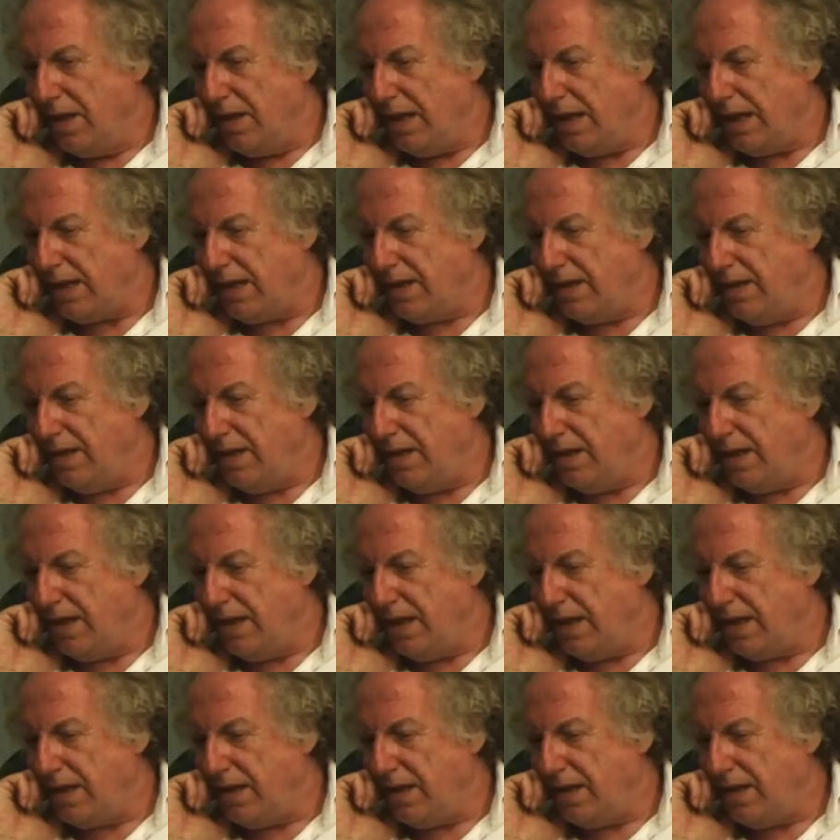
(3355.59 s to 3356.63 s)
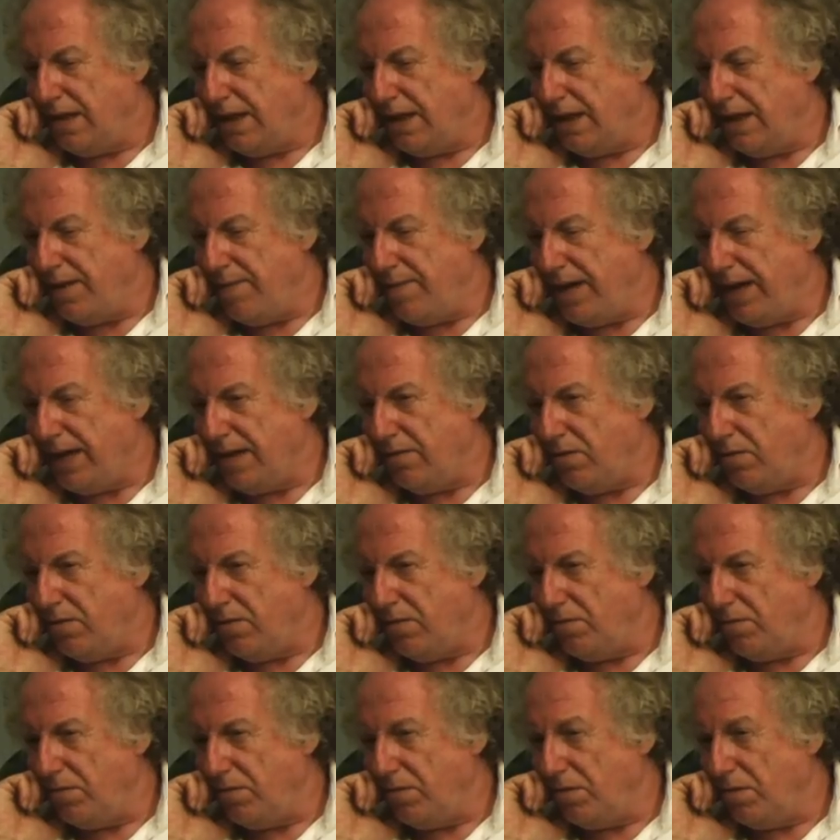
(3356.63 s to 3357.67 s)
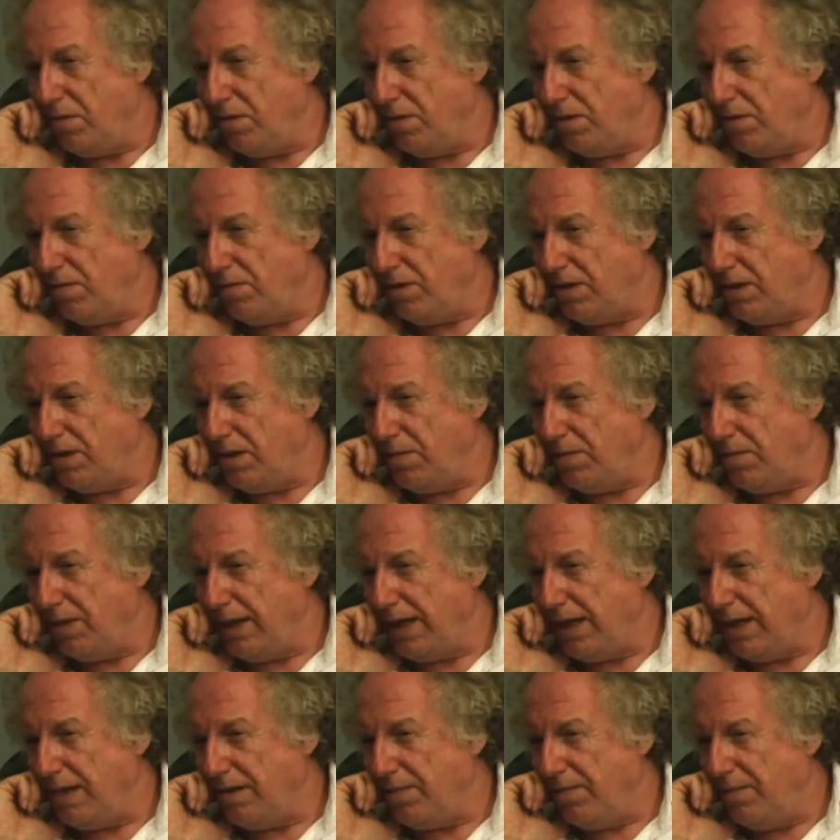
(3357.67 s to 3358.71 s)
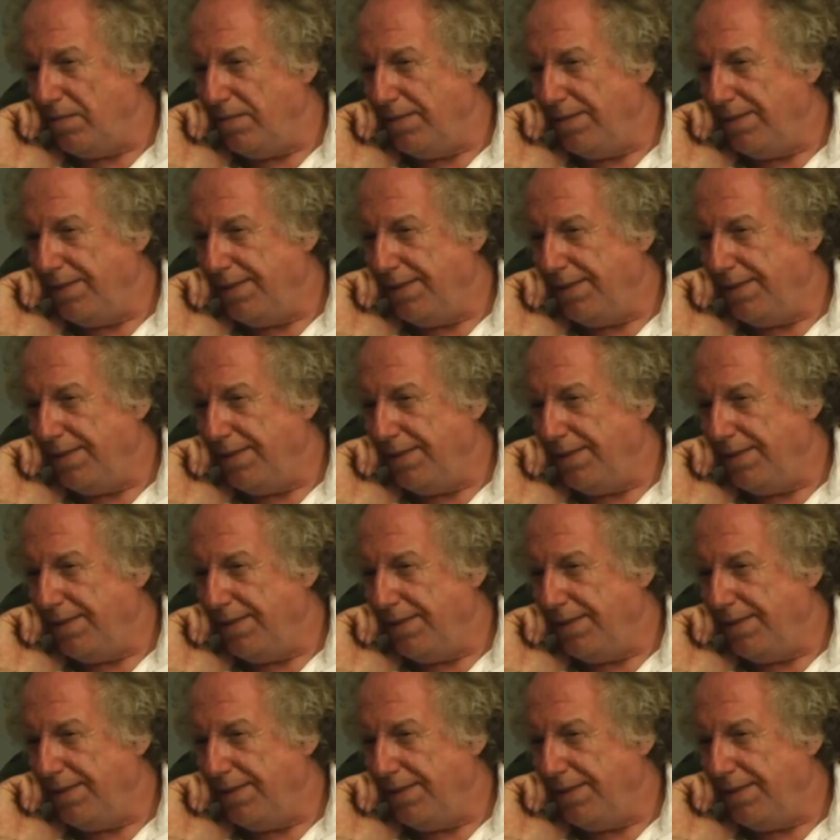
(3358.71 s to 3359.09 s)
That's it. That's the thing. They make their own rules and still break them